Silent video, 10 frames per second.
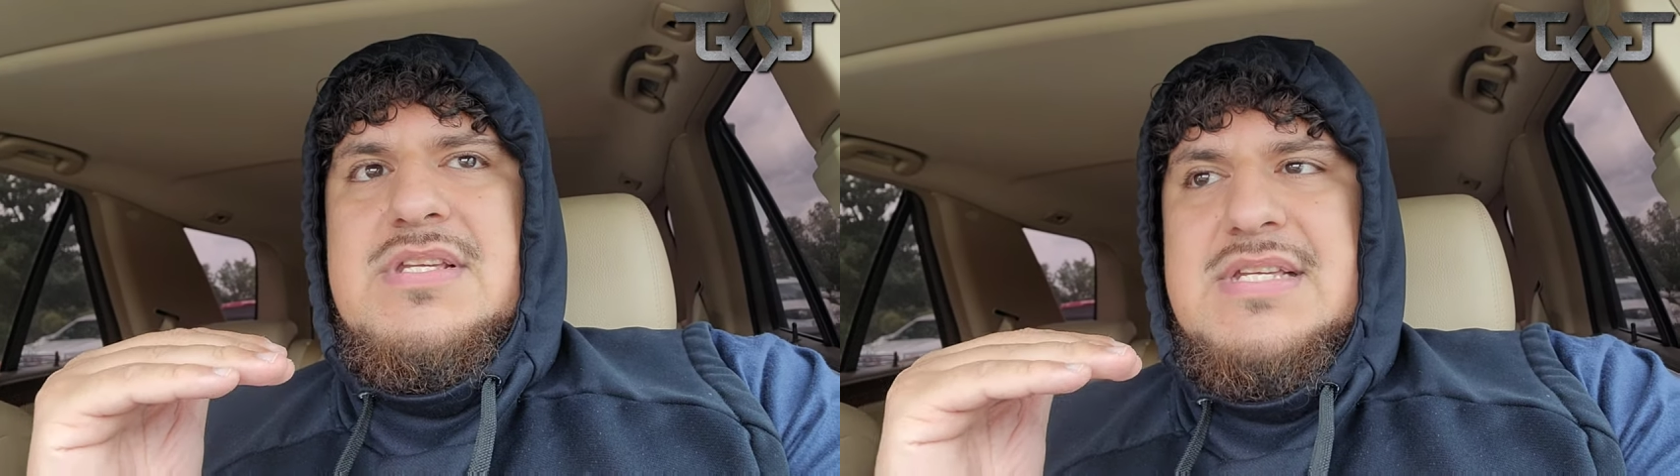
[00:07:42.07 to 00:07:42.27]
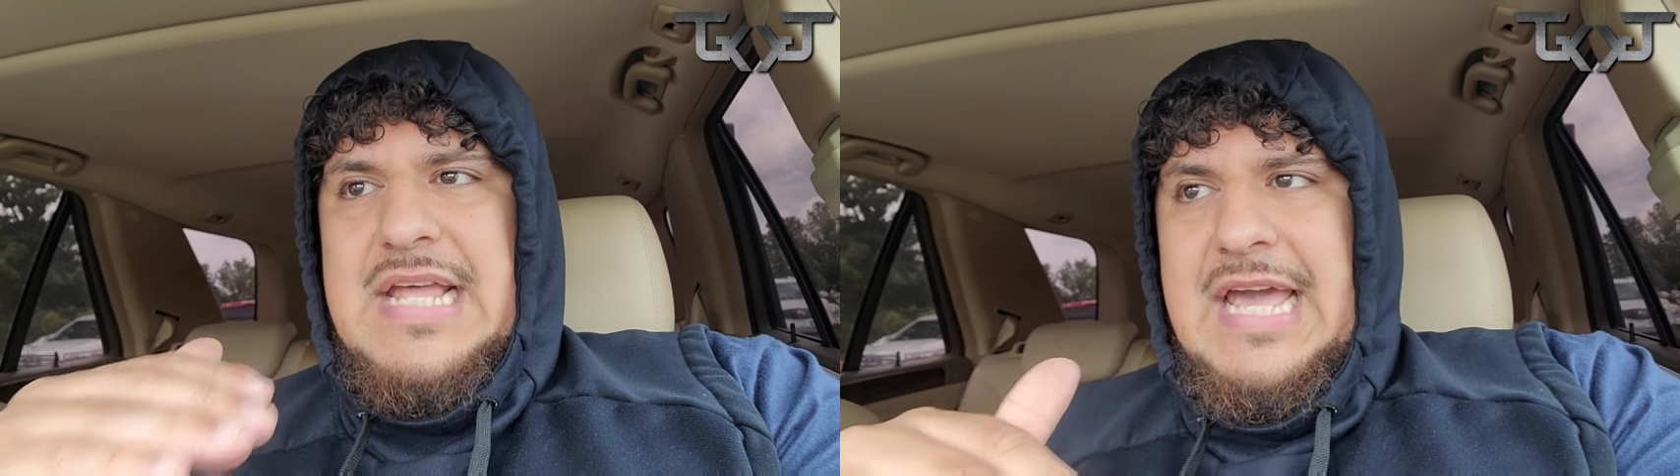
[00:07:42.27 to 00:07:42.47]

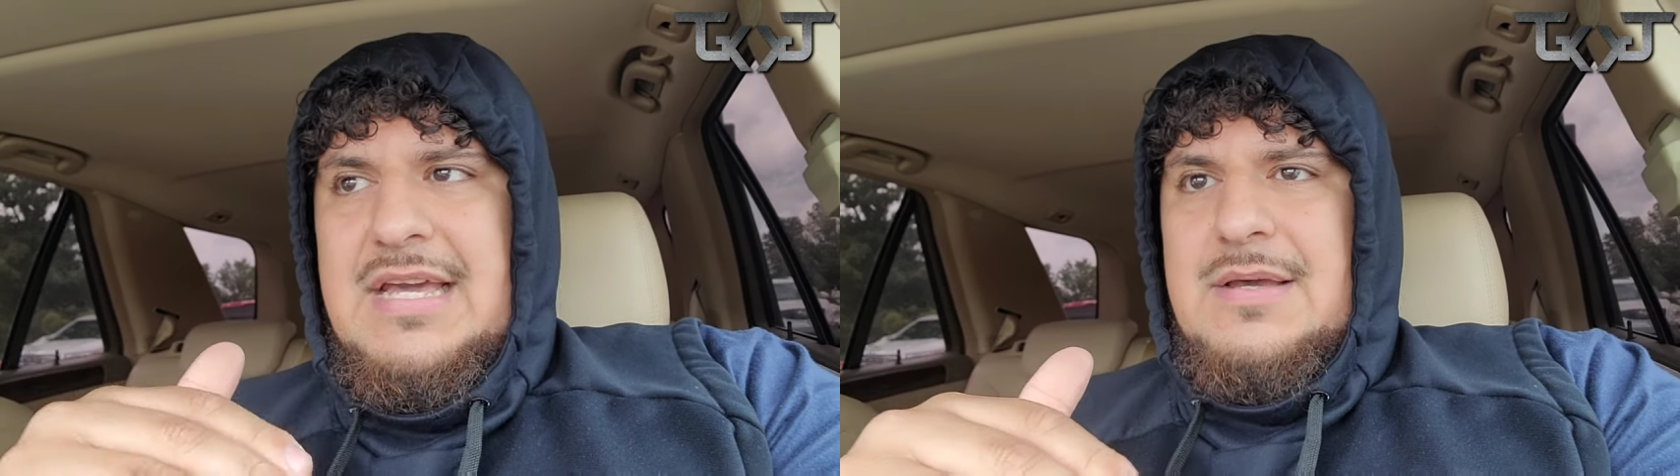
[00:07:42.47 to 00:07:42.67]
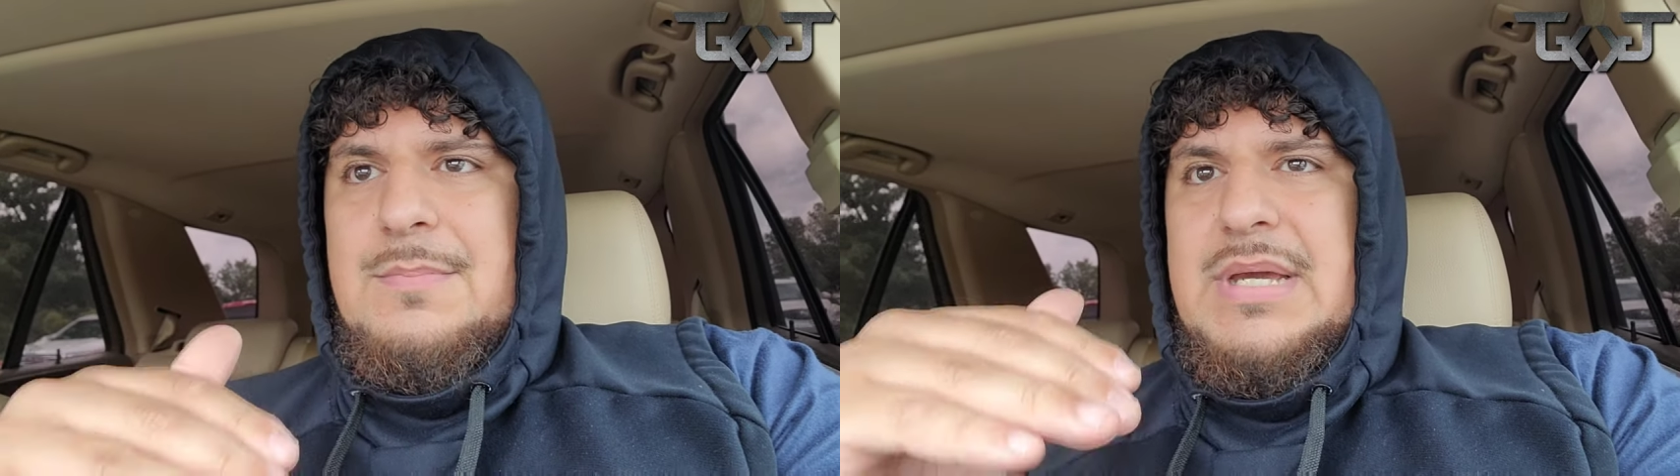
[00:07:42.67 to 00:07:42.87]

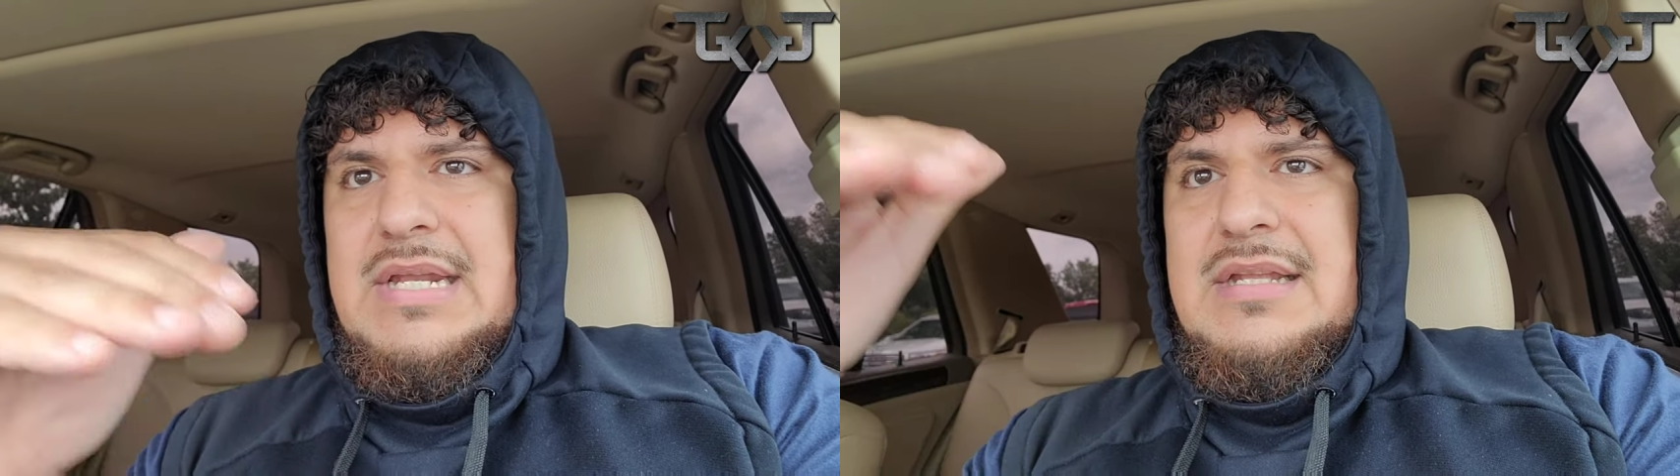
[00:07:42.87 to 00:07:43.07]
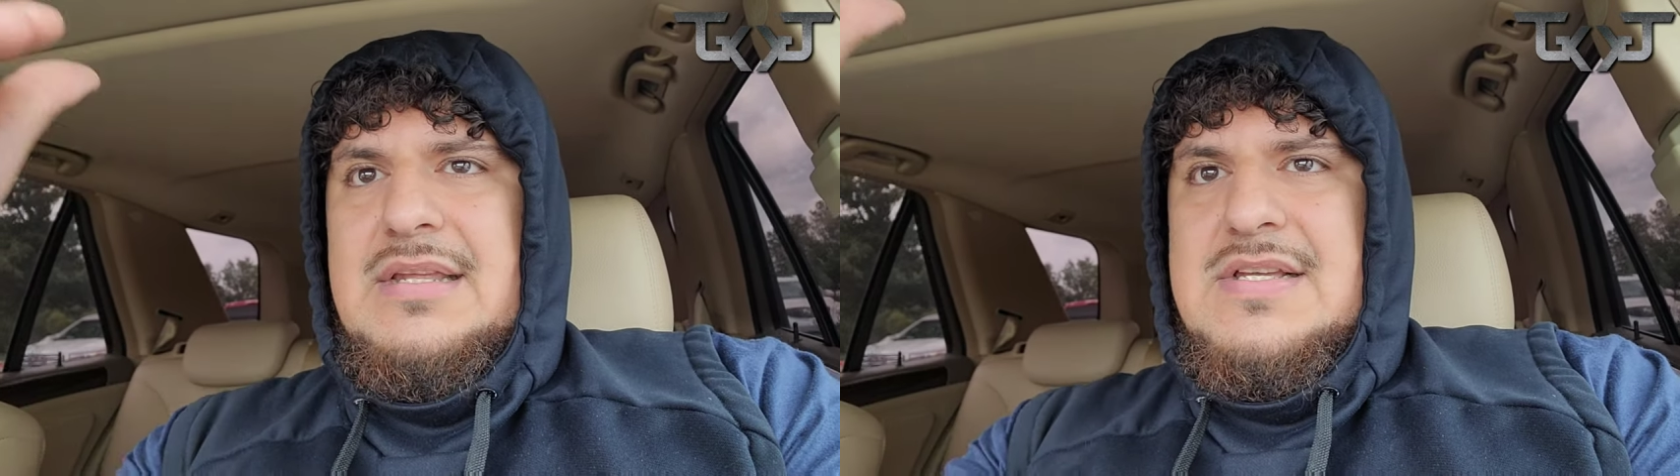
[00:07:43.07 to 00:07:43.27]
Snake
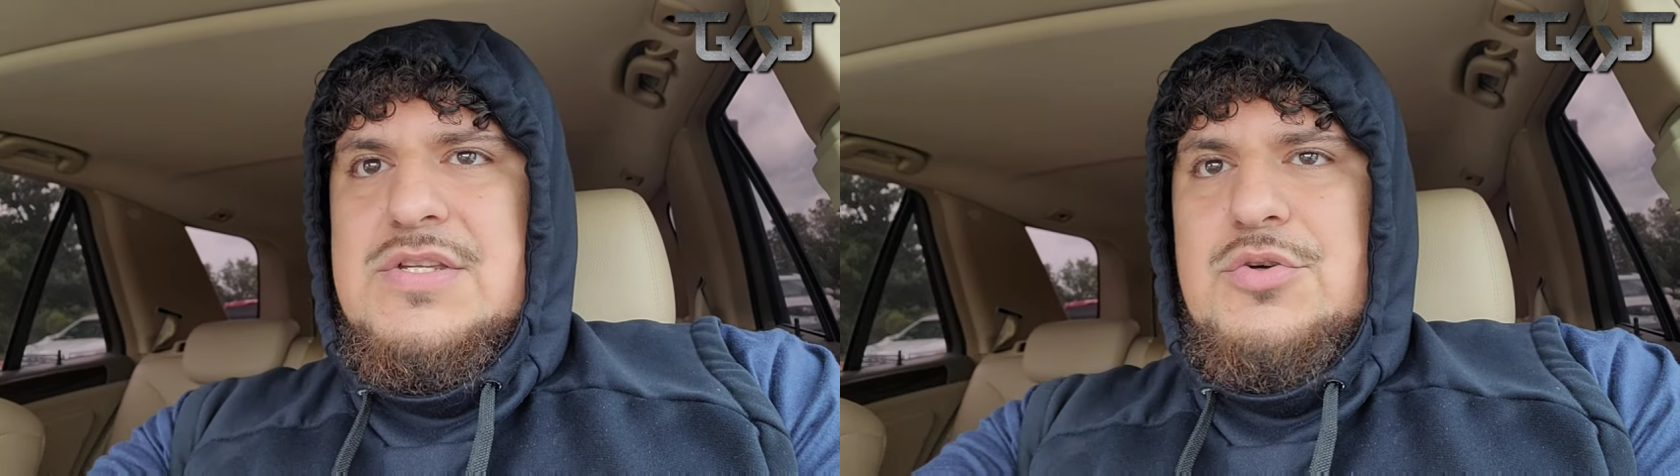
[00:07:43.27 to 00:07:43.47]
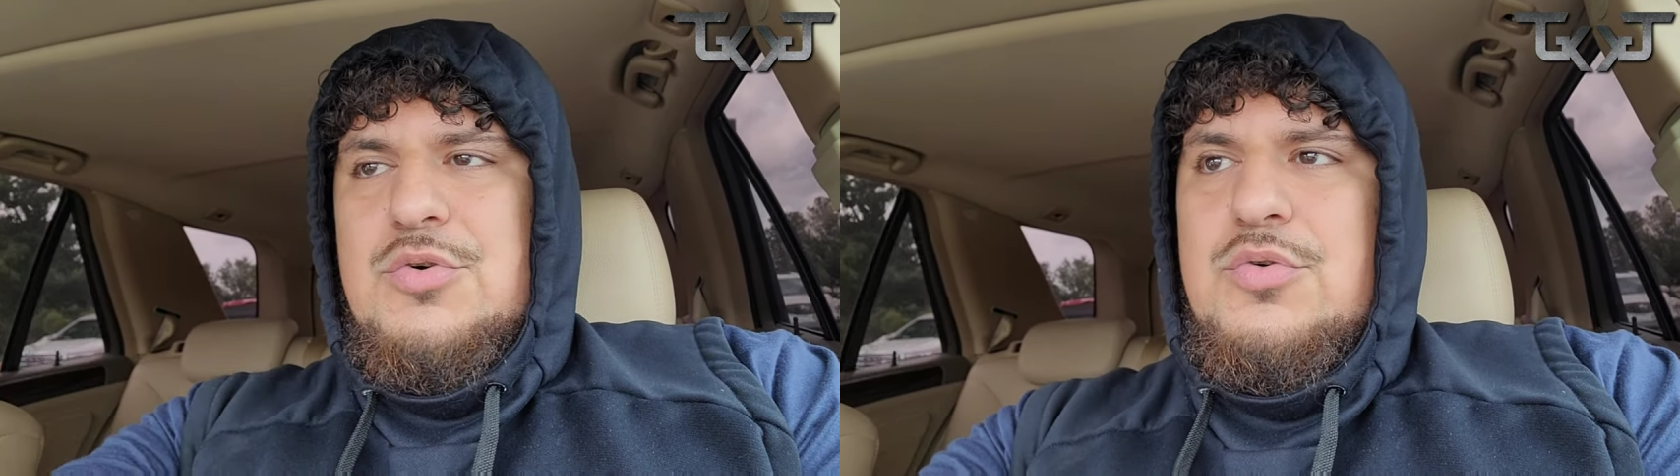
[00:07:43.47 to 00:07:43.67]
meeting this
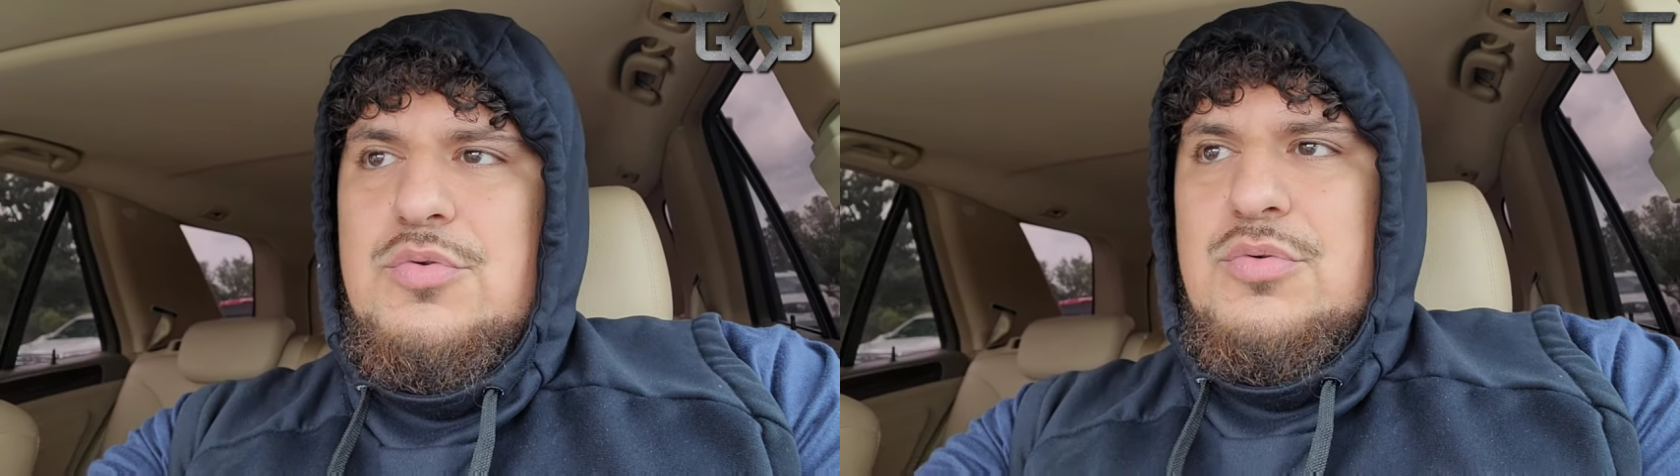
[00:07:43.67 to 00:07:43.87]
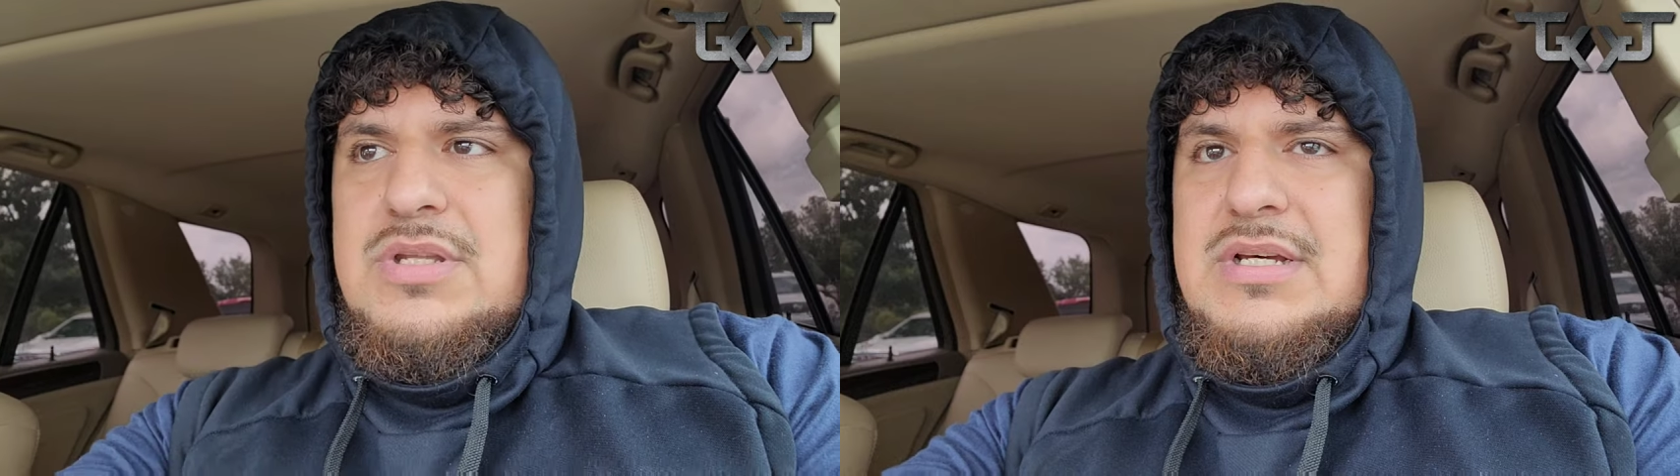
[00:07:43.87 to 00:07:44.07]

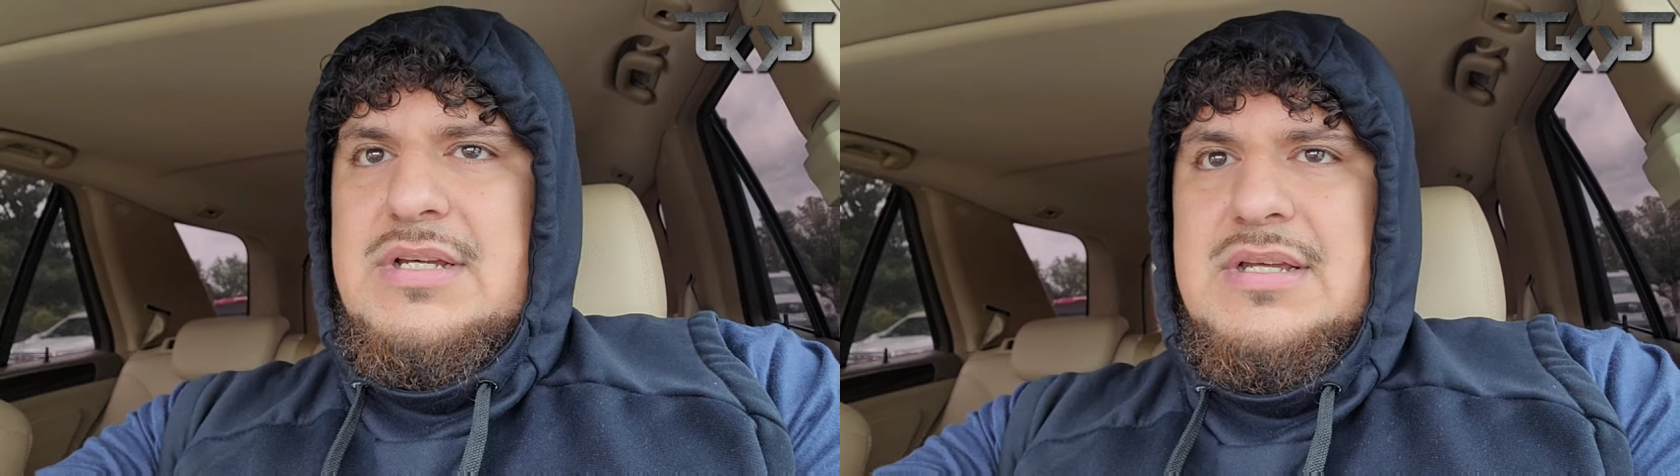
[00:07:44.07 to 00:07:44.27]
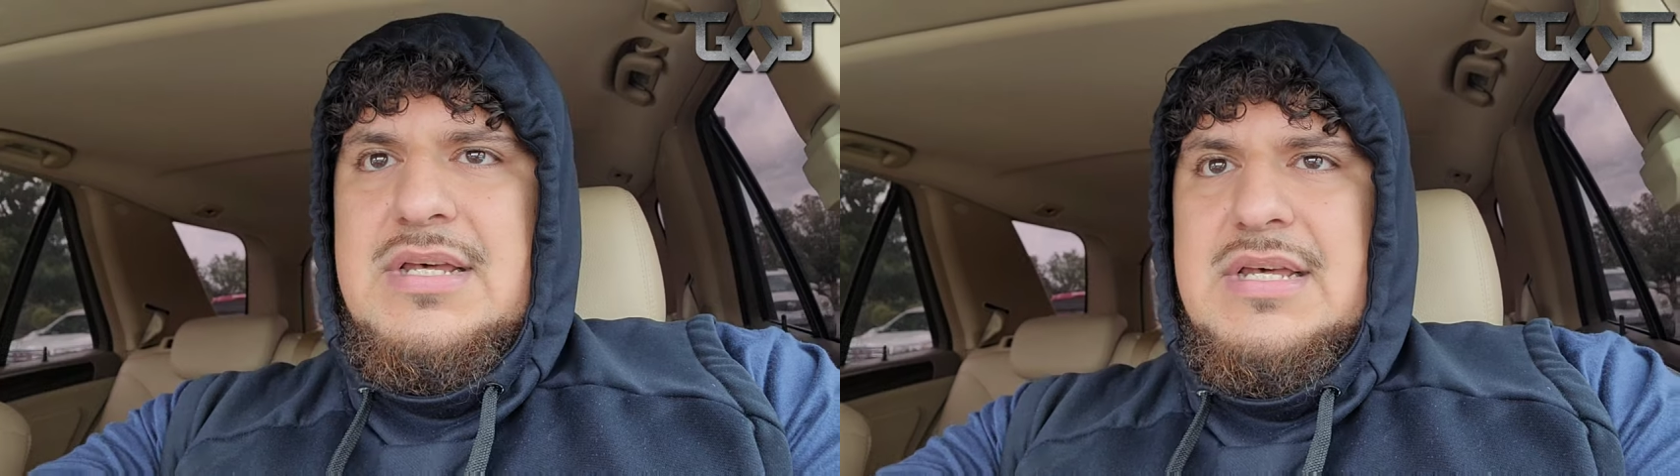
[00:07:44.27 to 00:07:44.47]
new,
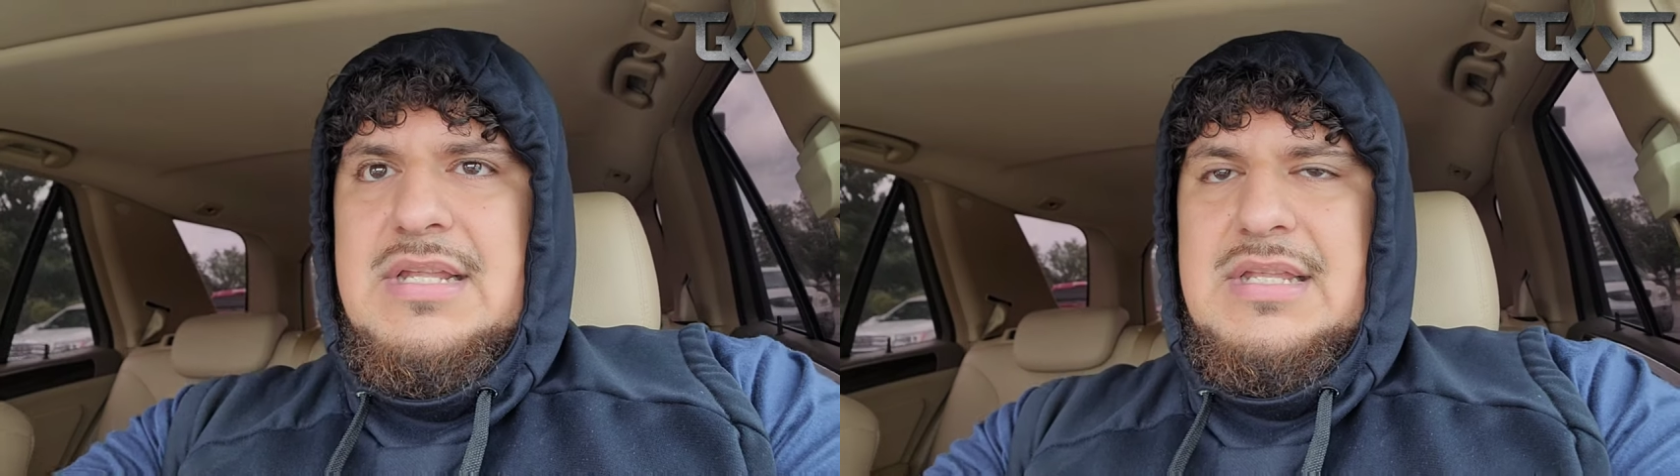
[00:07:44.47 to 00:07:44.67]
the